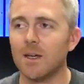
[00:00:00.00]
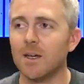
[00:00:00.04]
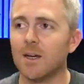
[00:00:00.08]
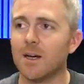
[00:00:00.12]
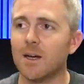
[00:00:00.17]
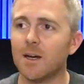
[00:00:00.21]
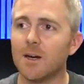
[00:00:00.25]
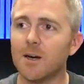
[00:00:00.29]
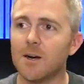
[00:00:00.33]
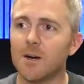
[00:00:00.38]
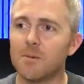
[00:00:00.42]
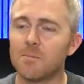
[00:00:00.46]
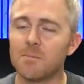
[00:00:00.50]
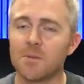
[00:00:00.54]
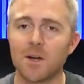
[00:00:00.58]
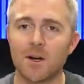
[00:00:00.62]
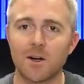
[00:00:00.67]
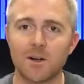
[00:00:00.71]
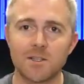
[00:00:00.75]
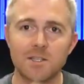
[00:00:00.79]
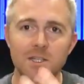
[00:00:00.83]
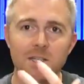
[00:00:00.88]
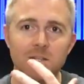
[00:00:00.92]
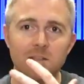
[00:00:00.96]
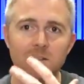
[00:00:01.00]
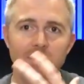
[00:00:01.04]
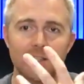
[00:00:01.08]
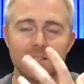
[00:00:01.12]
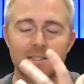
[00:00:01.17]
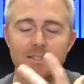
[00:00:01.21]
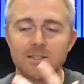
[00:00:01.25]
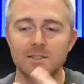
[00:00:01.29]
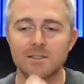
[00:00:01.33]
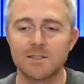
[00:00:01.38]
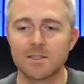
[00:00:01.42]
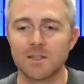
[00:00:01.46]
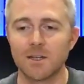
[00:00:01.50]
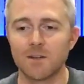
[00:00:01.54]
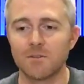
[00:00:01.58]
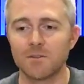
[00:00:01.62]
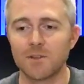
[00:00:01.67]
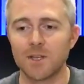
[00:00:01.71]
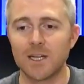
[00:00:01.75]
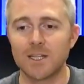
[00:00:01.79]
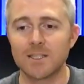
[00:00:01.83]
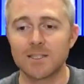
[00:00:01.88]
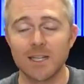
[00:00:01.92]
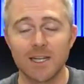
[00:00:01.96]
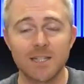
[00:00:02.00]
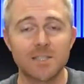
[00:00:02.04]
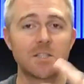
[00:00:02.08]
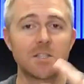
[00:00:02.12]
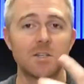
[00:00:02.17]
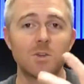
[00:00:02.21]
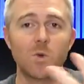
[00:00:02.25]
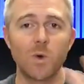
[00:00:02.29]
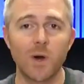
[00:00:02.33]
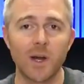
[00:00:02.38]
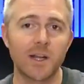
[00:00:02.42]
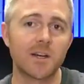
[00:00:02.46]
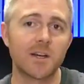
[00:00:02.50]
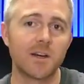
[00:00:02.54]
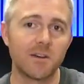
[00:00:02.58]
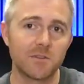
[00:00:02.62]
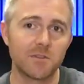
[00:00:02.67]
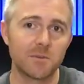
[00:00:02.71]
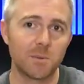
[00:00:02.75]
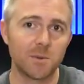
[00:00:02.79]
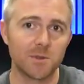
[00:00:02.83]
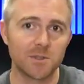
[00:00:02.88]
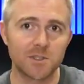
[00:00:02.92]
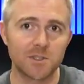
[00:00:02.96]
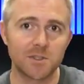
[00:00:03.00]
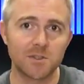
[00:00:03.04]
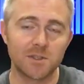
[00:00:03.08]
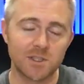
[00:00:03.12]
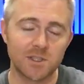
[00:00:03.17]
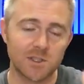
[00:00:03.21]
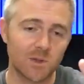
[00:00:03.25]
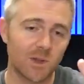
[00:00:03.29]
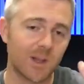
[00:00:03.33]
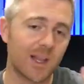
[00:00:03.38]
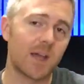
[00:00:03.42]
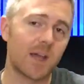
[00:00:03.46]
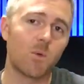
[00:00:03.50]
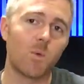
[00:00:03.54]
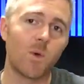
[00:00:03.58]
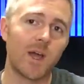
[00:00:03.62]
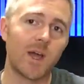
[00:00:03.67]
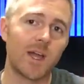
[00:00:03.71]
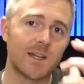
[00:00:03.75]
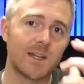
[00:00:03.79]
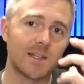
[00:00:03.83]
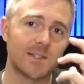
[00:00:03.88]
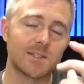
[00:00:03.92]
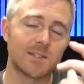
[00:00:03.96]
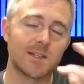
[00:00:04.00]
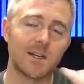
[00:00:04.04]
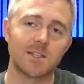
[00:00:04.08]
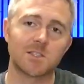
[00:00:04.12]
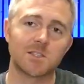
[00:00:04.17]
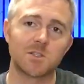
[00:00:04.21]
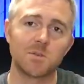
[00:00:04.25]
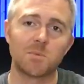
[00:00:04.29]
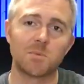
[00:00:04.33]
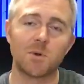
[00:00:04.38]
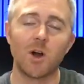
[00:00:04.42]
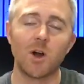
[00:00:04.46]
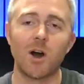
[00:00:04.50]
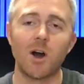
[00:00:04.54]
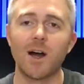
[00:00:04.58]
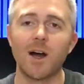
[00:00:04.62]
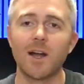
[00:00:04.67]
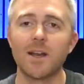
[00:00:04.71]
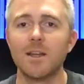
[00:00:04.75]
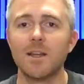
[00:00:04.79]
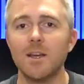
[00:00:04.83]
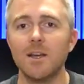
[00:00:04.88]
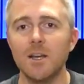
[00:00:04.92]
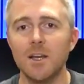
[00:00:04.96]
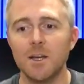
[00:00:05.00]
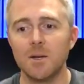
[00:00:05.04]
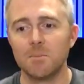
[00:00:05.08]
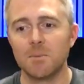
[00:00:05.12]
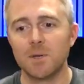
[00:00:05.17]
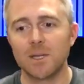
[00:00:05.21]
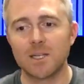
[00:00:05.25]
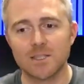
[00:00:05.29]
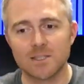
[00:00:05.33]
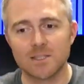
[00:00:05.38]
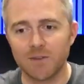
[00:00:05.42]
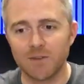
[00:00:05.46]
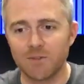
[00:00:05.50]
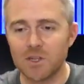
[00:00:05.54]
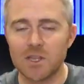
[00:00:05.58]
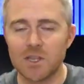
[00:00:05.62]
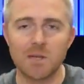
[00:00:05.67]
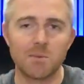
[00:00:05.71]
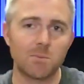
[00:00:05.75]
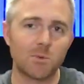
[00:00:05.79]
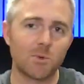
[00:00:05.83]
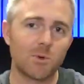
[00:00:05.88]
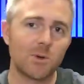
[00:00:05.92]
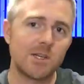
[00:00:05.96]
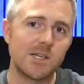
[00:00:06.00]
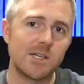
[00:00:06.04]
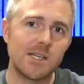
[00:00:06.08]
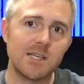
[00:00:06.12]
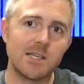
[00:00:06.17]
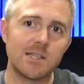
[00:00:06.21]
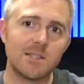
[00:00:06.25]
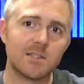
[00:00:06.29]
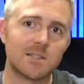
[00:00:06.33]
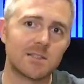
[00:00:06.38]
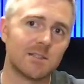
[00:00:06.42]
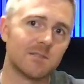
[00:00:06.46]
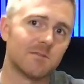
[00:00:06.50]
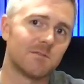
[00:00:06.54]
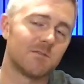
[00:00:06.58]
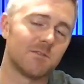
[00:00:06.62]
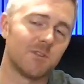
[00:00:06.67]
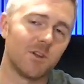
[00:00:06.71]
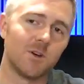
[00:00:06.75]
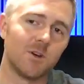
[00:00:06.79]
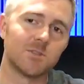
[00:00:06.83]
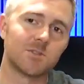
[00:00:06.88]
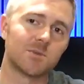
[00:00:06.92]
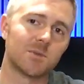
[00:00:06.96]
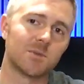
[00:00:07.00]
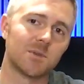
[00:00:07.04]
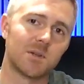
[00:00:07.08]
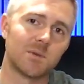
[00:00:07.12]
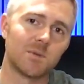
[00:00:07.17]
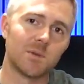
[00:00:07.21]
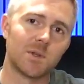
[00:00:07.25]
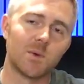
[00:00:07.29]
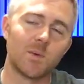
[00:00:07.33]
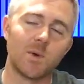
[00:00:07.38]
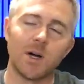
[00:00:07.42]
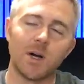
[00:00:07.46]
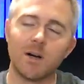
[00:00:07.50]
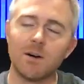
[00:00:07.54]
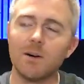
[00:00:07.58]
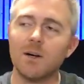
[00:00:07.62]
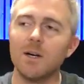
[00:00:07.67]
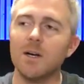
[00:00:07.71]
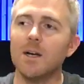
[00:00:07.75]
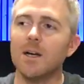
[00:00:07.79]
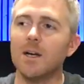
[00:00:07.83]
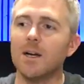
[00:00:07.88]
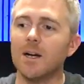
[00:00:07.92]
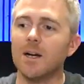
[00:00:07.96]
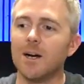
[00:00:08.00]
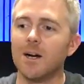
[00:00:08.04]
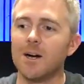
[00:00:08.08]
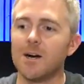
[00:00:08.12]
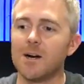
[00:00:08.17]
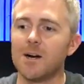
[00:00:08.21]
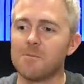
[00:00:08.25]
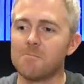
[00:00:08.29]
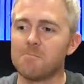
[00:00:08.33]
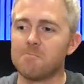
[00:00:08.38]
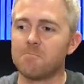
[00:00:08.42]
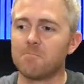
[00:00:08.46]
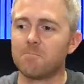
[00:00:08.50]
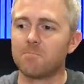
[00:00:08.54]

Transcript: um, that articulates and stuff, then it's actually quite a comfortable suit. It's lightweight. It's not super hot because everything breathes and flows really, really well. Um,